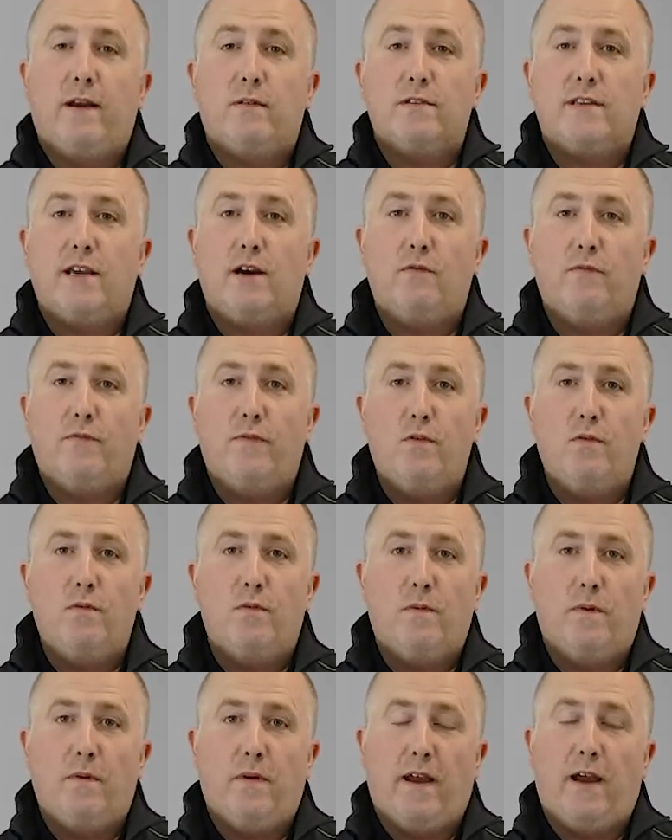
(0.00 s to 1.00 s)
that was
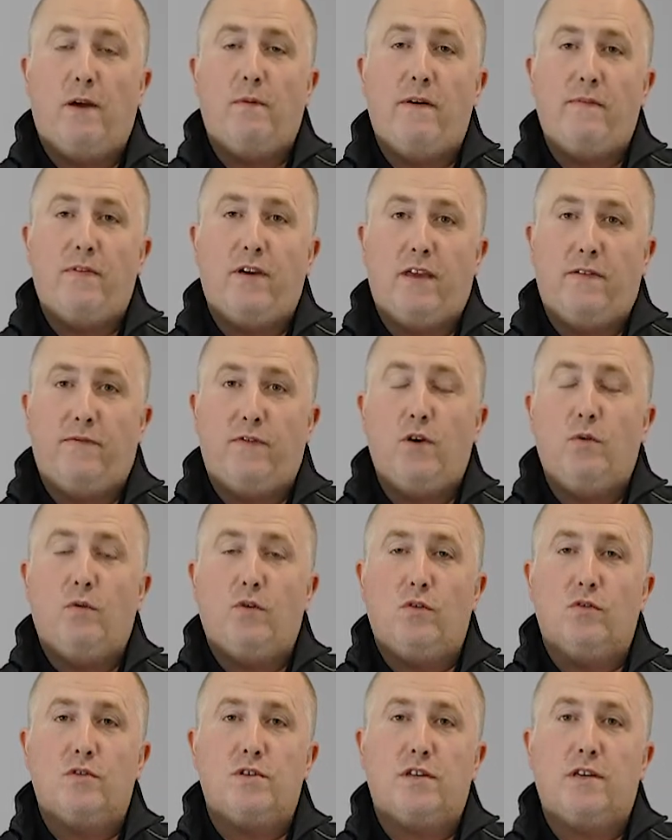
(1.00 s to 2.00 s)
helpful. However, if you
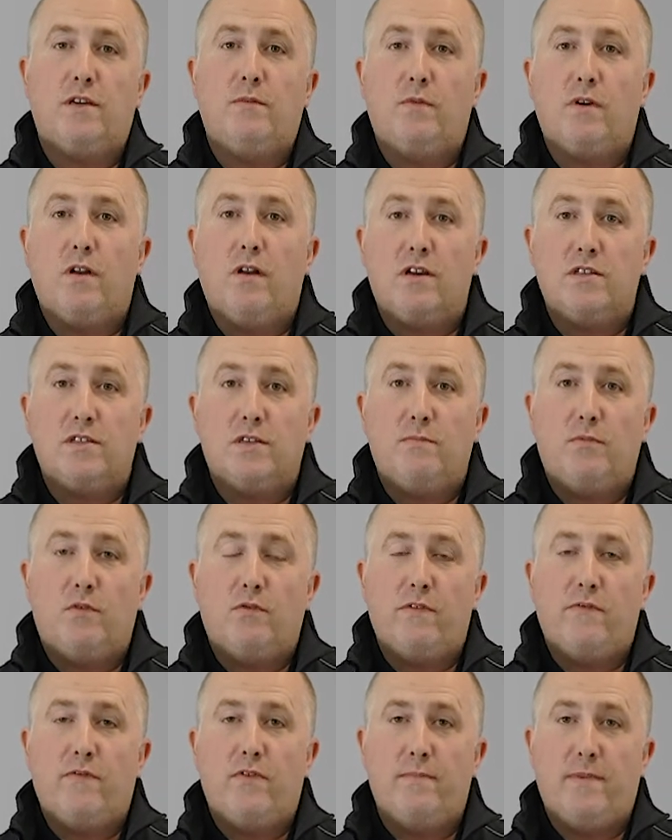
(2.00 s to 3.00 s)
or your team would like some
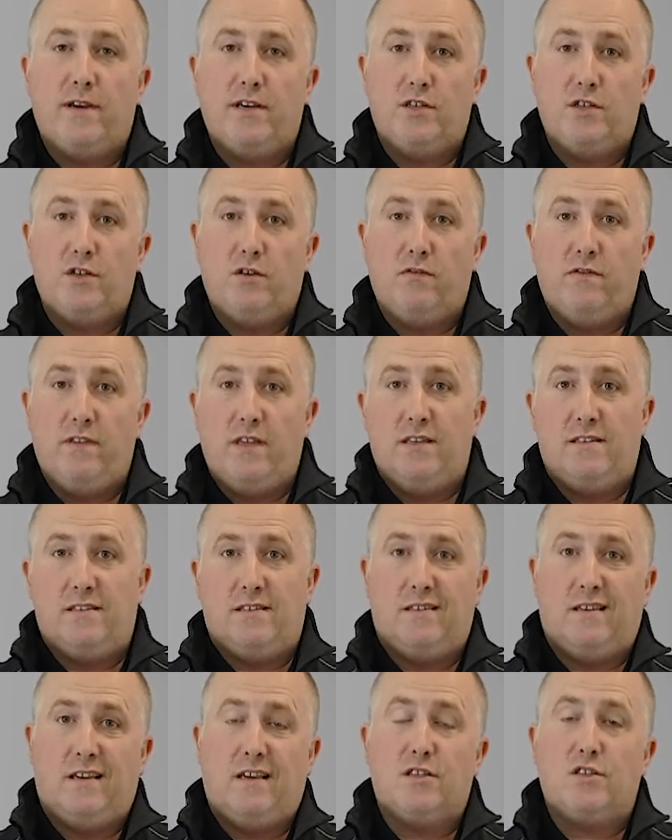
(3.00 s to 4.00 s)
more information on
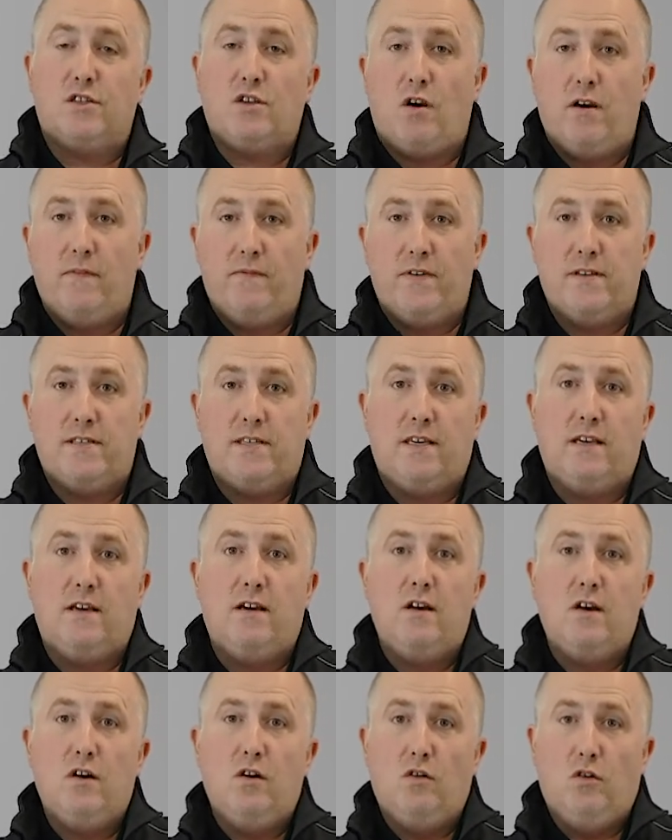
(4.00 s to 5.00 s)
this, a site
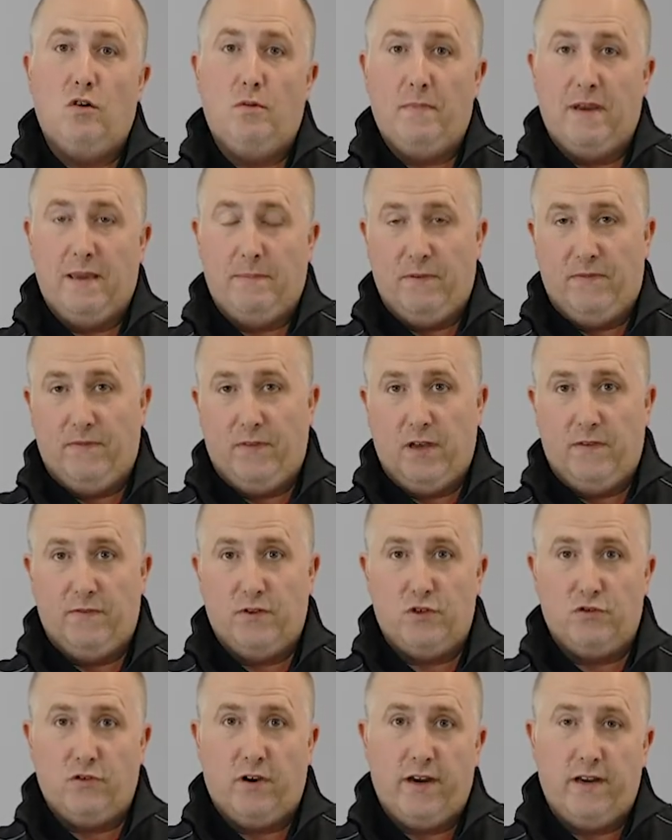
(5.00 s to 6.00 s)
visit or maybe further
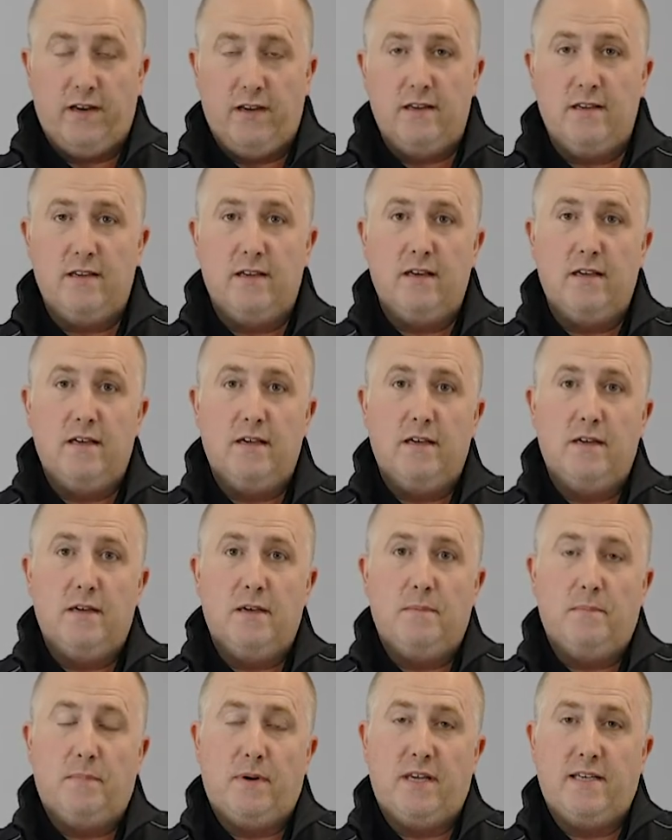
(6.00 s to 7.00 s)
training,
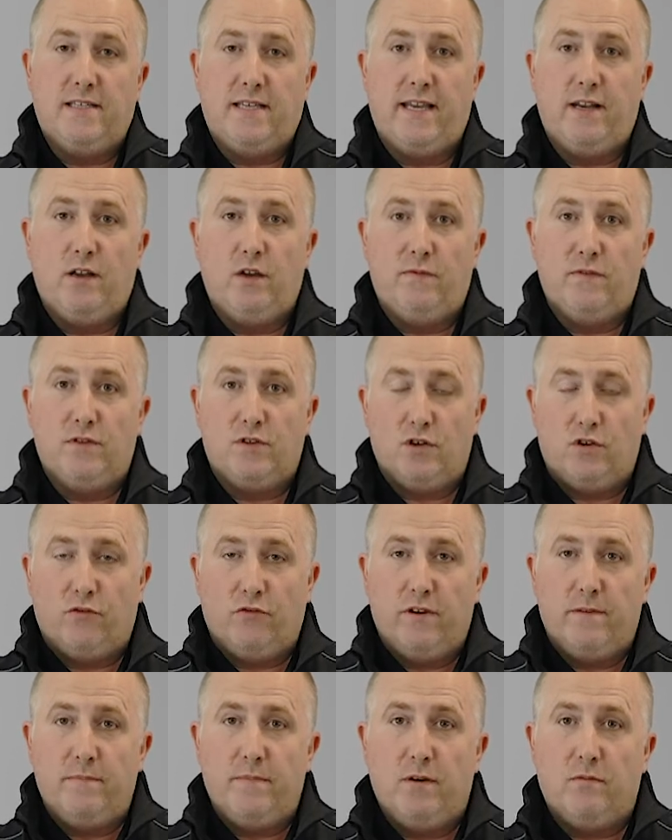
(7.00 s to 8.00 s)
please head over to
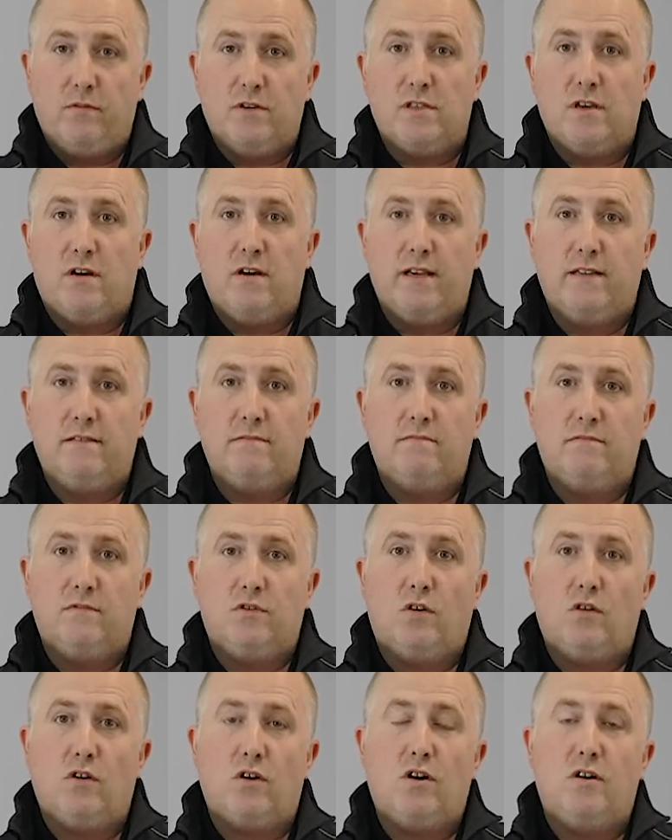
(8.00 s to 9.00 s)

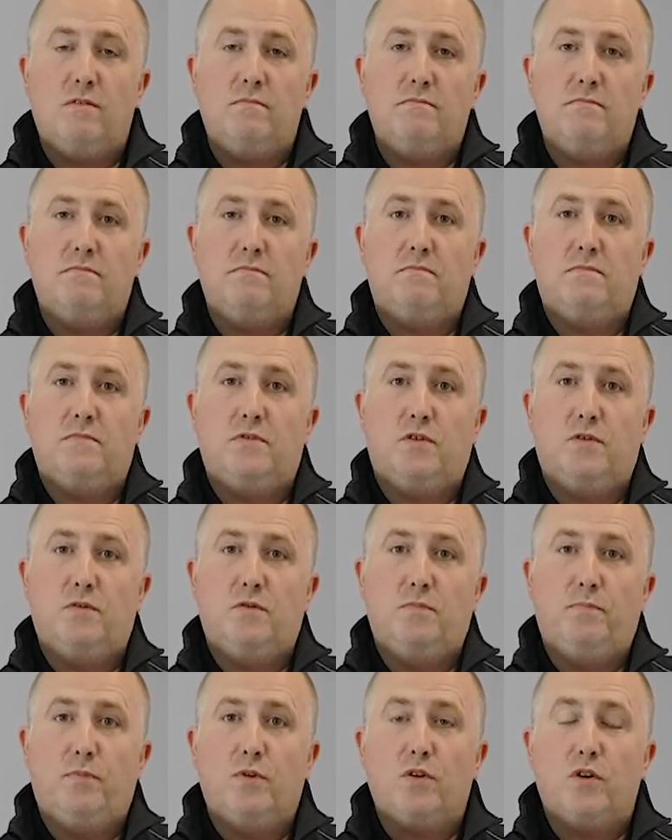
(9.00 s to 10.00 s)
greenmilldesign.com
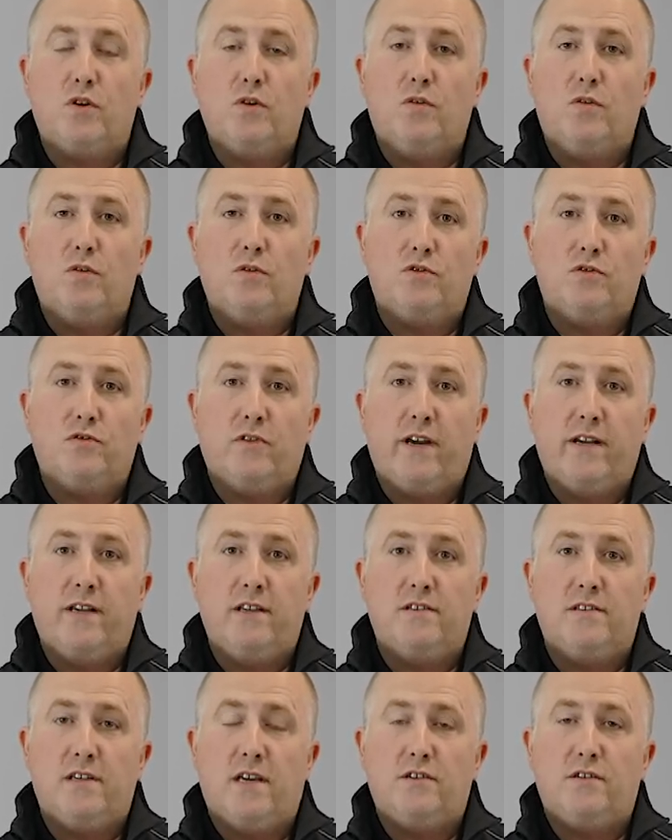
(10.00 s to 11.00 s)
to book your
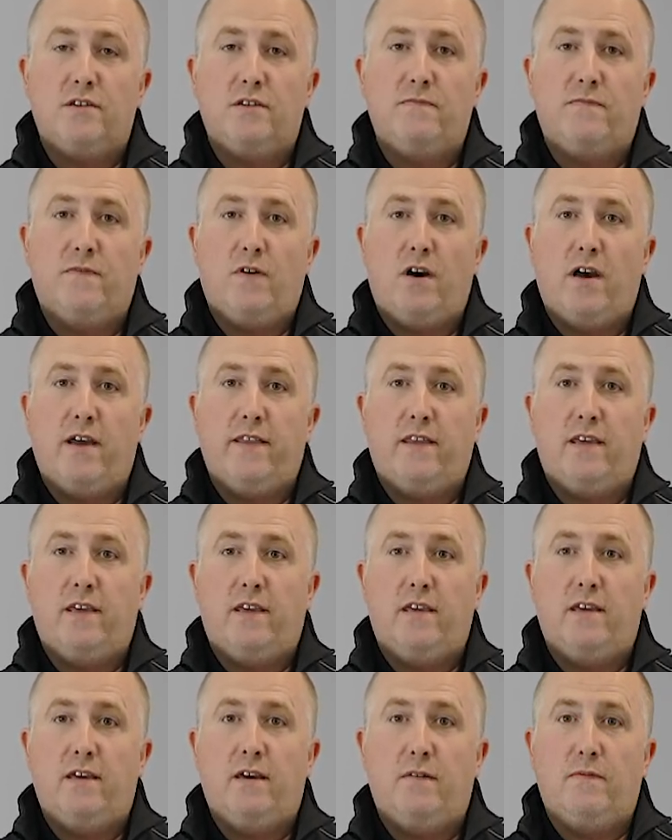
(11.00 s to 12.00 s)
training session via
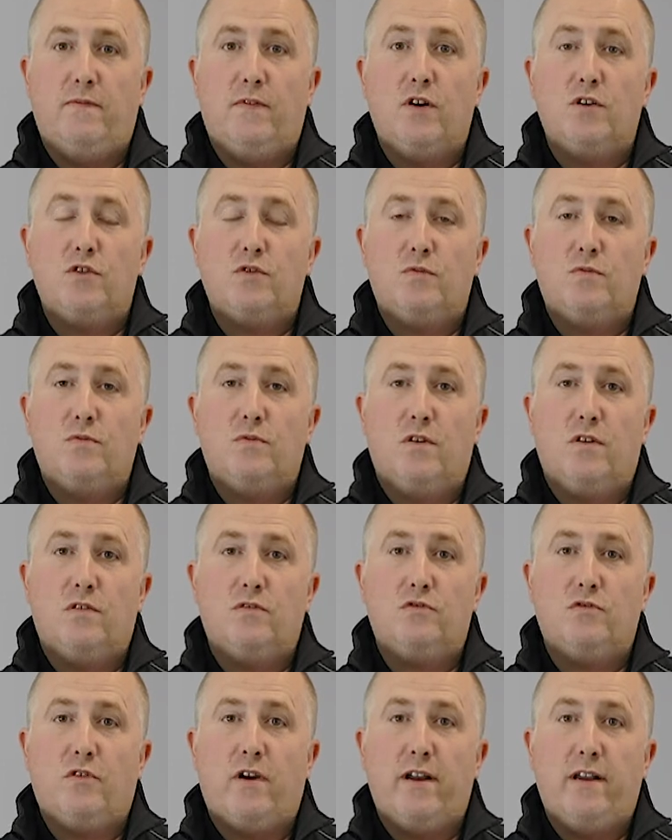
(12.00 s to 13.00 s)
the virtual
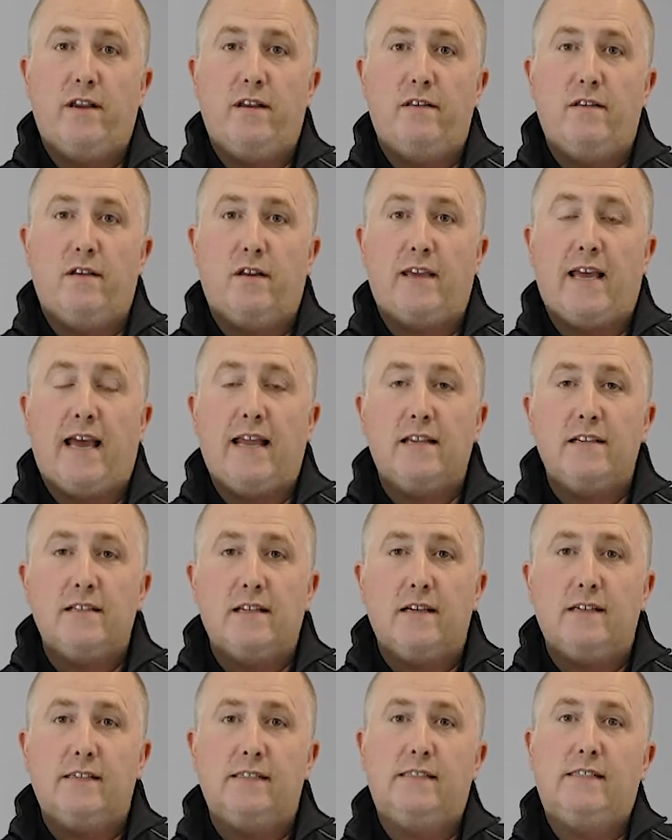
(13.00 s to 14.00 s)
training
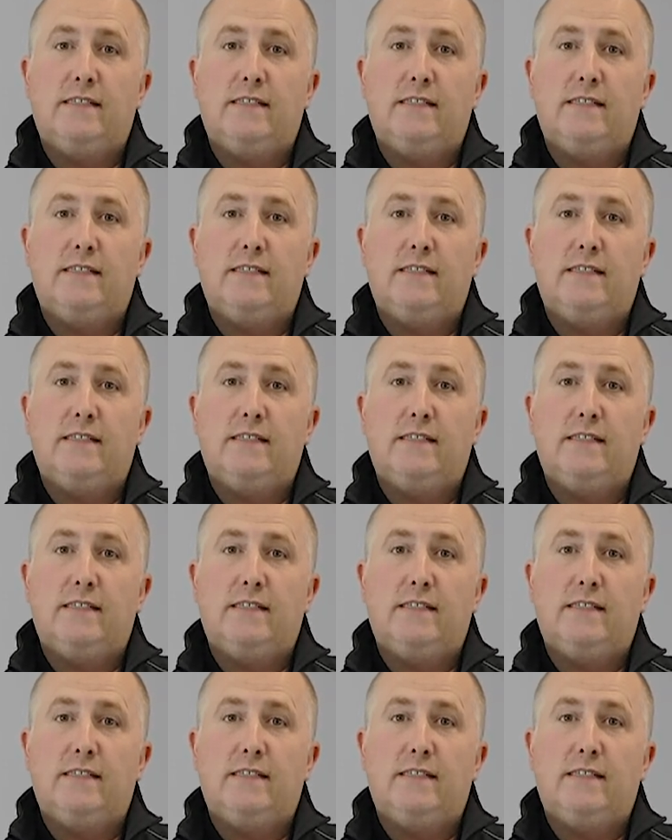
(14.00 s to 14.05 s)
calendar.